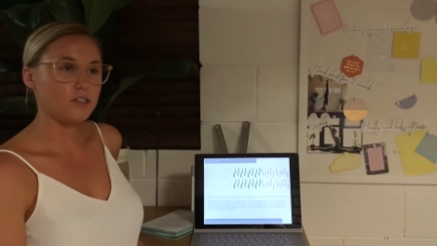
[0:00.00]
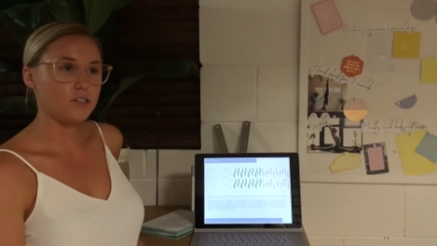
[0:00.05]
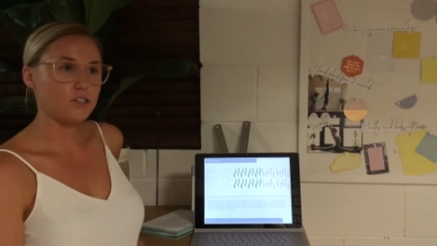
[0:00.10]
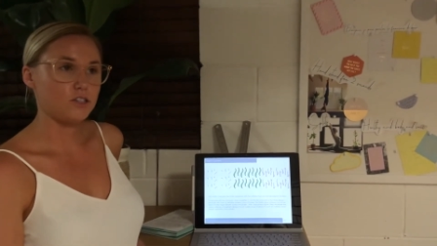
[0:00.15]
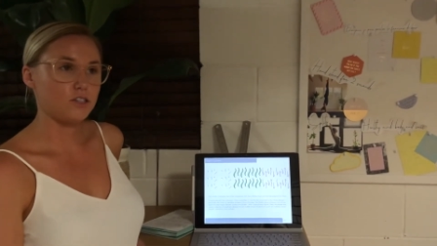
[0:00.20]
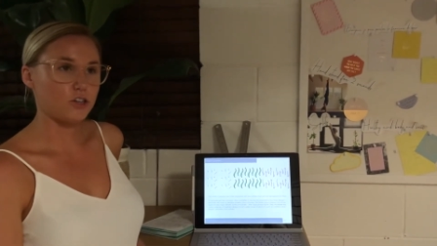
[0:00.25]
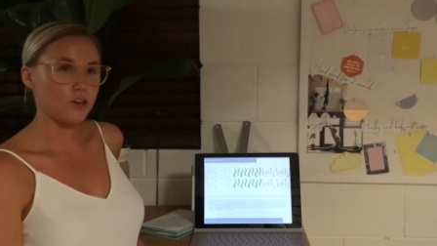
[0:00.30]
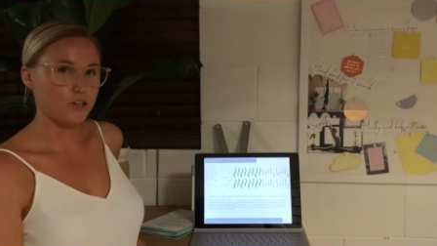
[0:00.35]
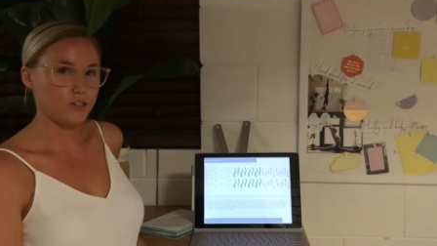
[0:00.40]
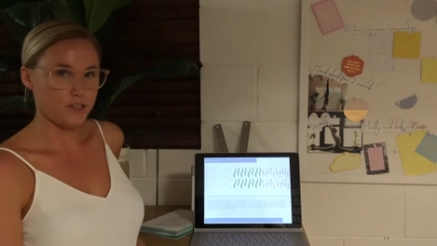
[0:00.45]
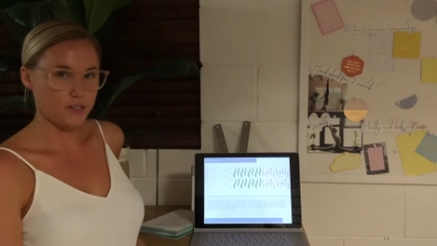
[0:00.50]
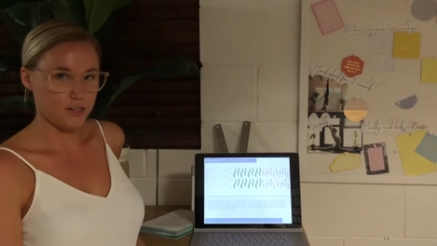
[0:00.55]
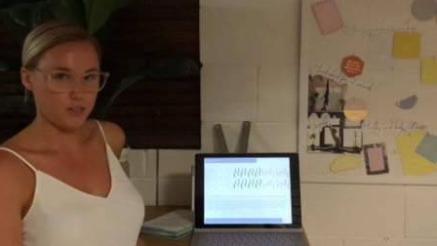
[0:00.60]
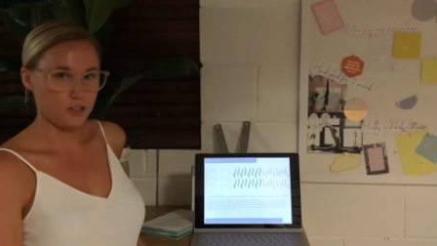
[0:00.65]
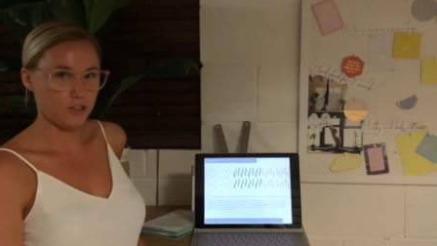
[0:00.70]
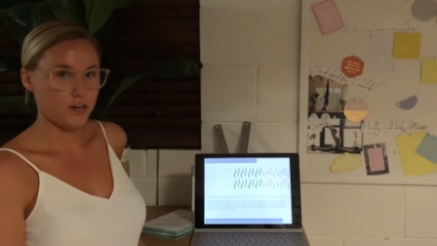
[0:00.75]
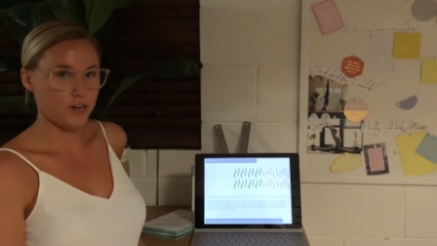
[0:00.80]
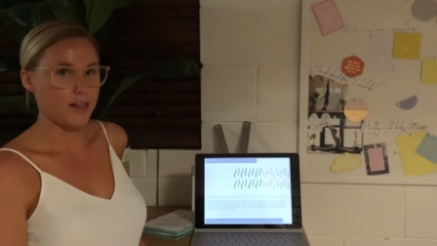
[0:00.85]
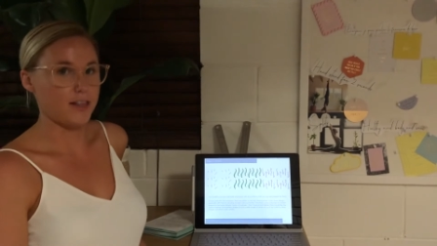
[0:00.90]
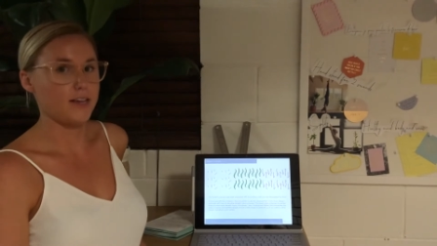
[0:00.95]
chose the
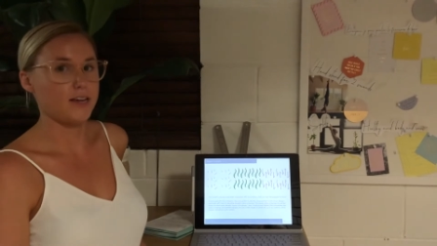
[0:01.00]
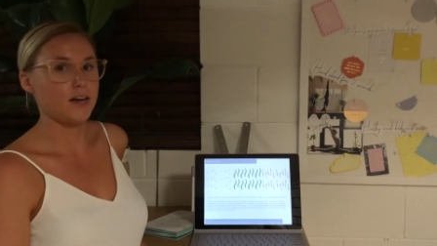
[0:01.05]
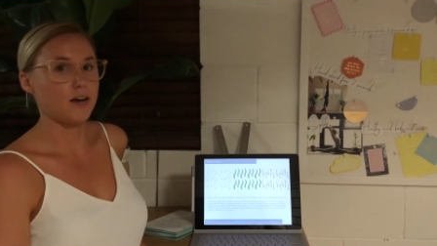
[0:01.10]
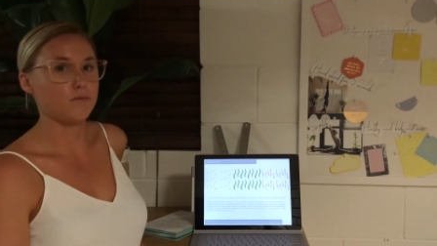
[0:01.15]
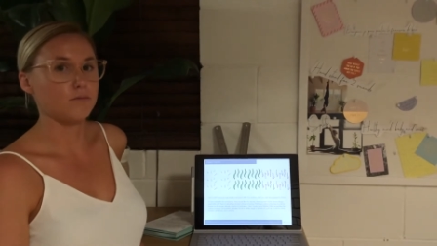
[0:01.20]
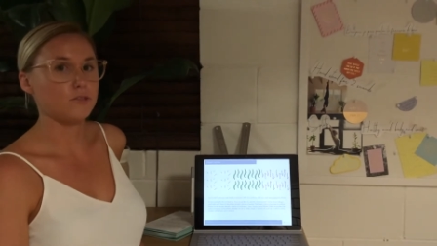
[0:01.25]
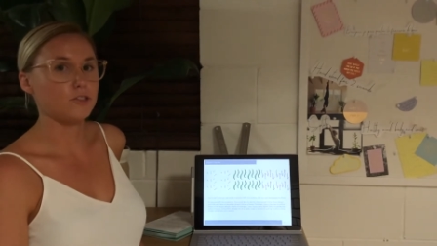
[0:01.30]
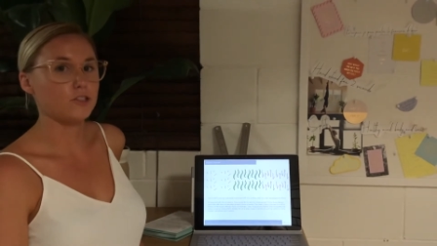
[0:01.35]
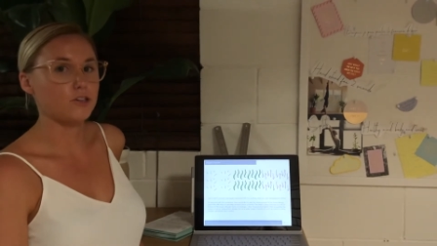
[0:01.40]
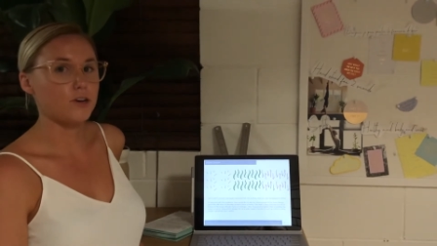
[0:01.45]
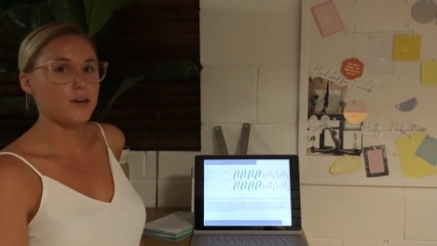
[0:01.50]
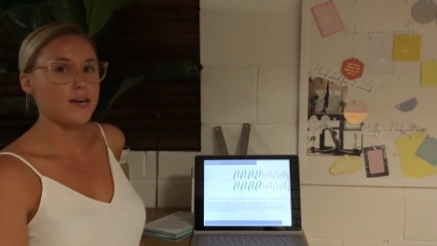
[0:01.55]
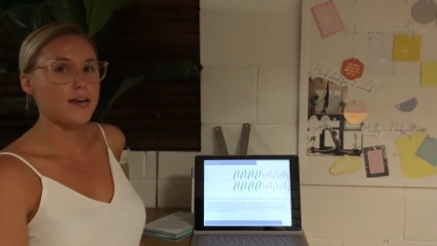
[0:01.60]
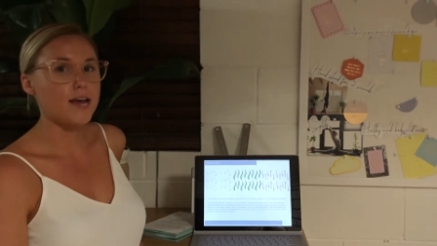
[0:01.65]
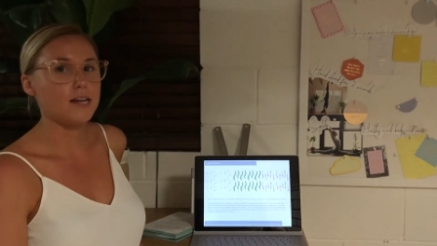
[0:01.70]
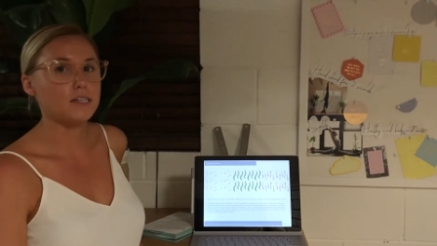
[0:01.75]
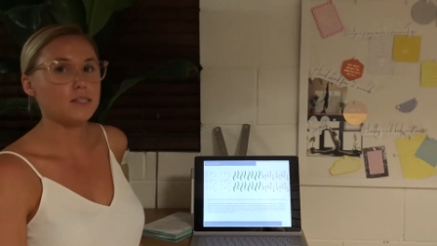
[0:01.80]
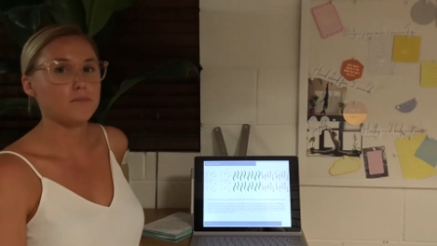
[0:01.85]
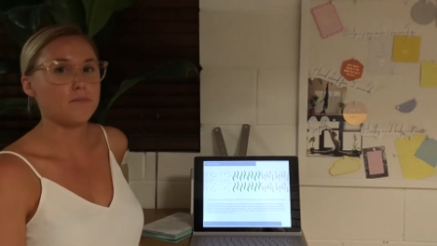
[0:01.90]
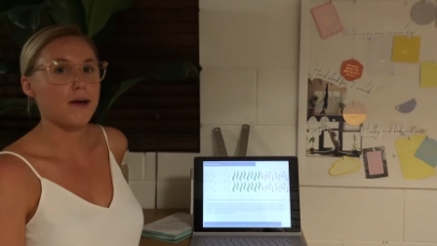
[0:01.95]
Australian gum tree
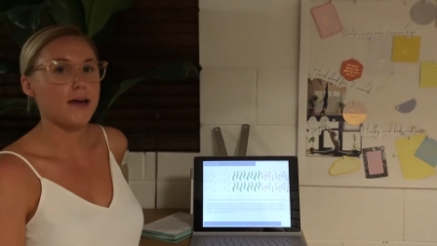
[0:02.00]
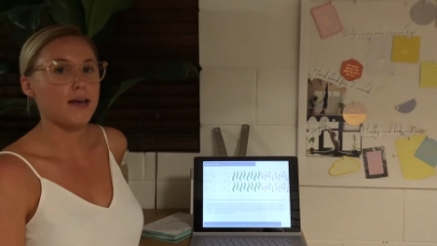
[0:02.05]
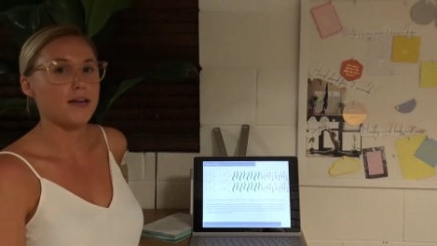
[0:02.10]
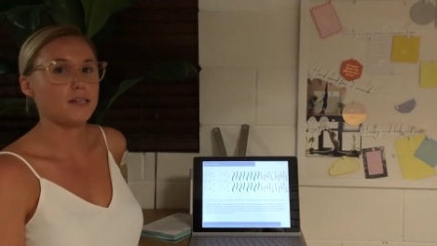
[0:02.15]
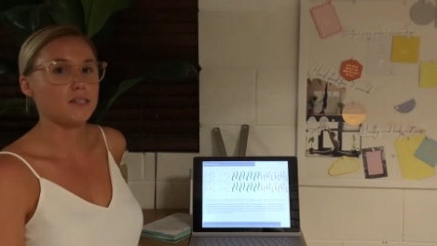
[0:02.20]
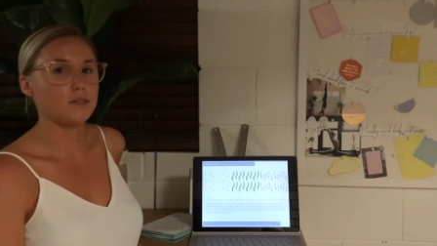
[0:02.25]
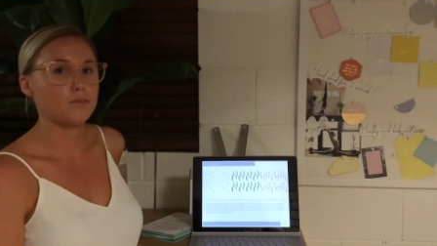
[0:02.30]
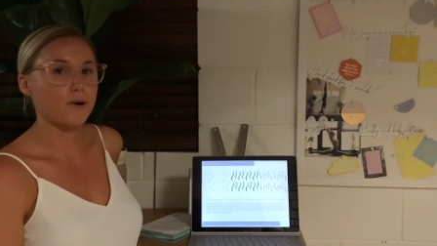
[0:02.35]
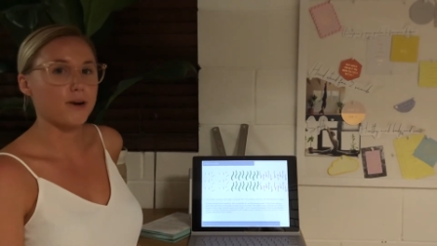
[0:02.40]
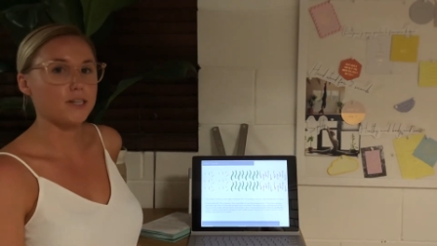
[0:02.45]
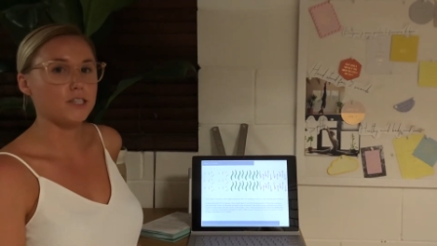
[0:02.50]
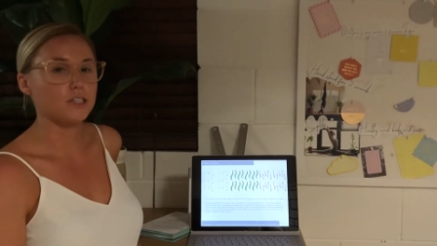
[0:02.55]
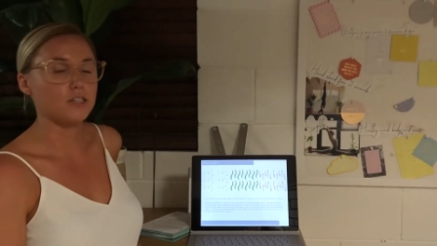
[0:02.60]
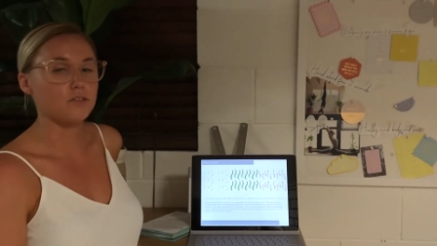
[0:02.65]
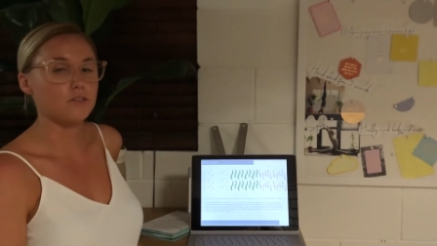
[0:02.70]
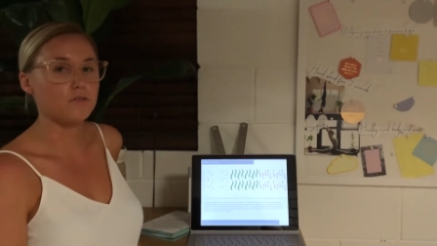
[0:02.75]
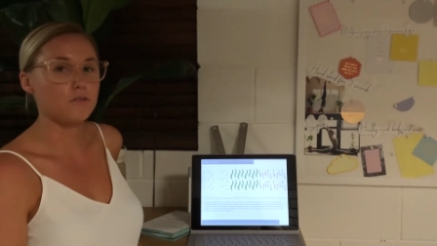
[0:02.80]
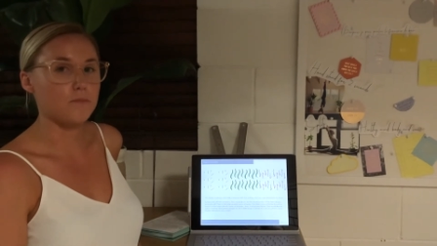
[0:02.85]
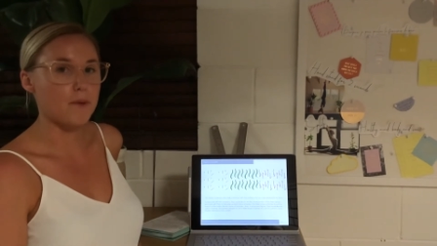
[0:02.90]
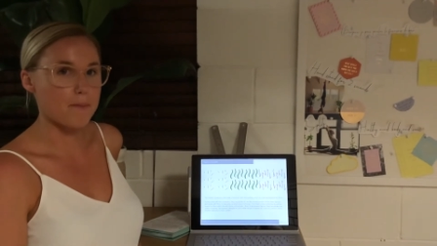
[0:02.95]
as my inspiration
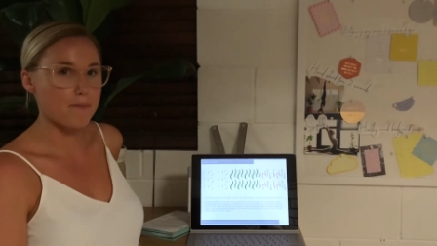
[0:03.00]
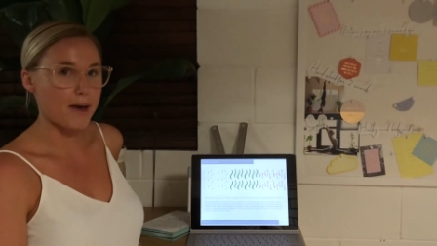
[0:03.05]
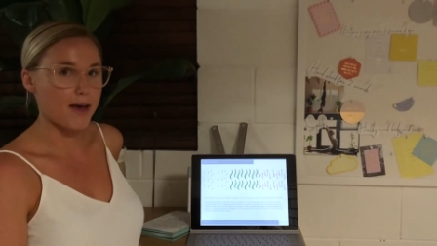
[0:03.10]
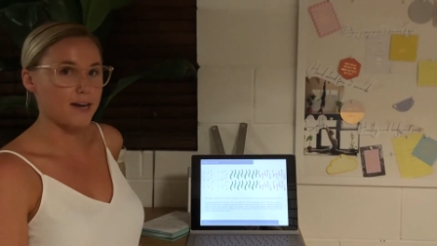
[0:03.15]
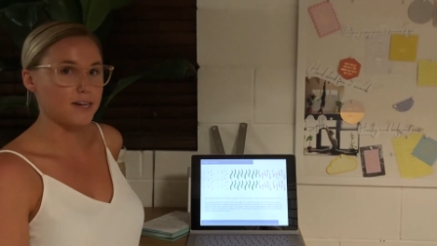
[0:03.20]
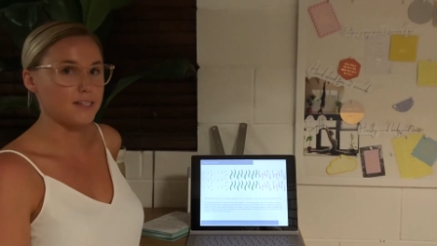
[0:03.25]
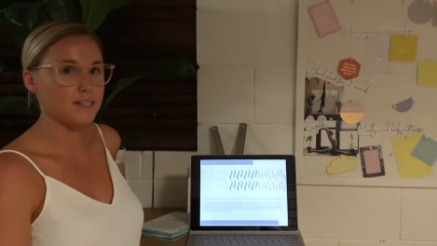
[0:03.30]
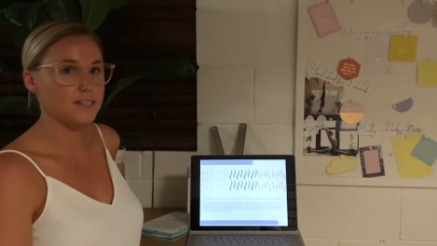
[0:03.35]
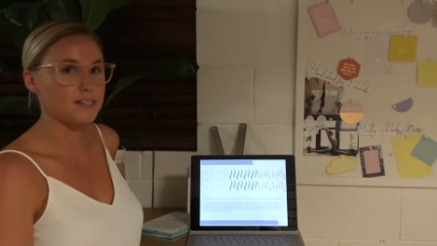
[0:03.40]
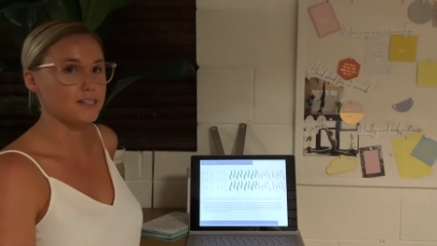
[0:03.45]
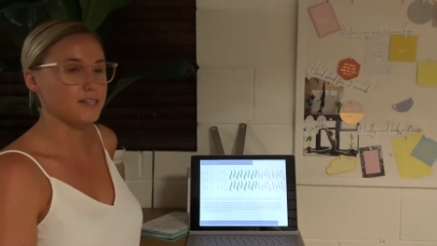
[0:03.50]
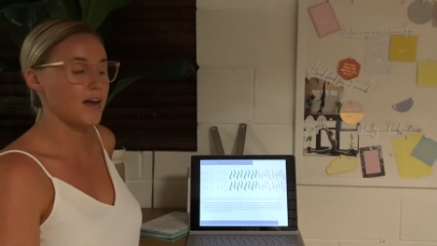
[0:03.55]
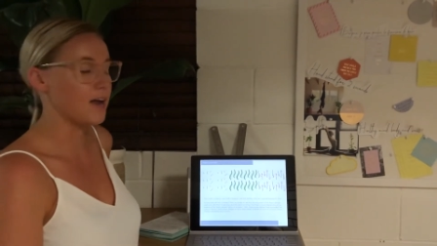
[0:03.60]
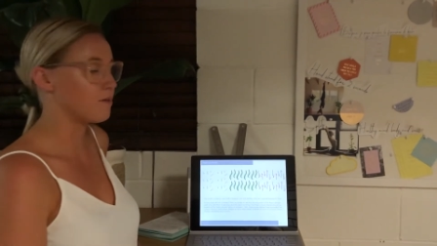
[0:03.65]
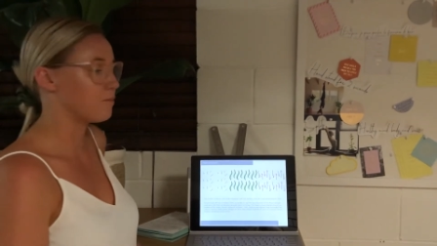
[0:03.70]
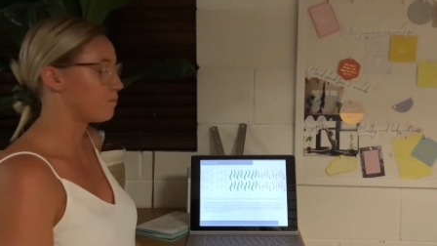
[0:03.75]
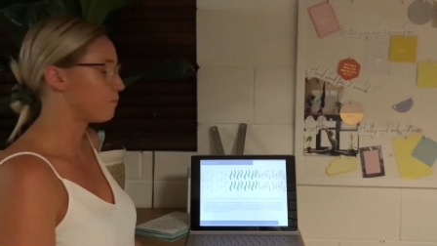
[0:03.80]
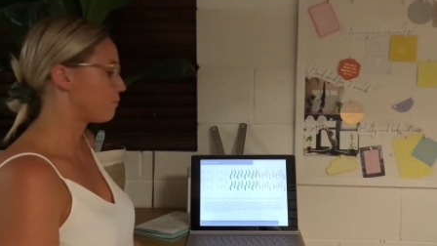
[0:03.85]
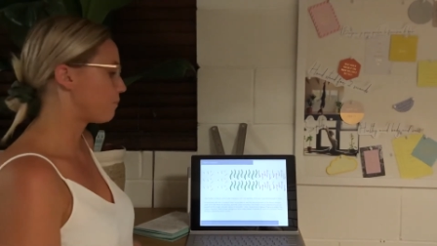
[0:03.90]
for my pattern design.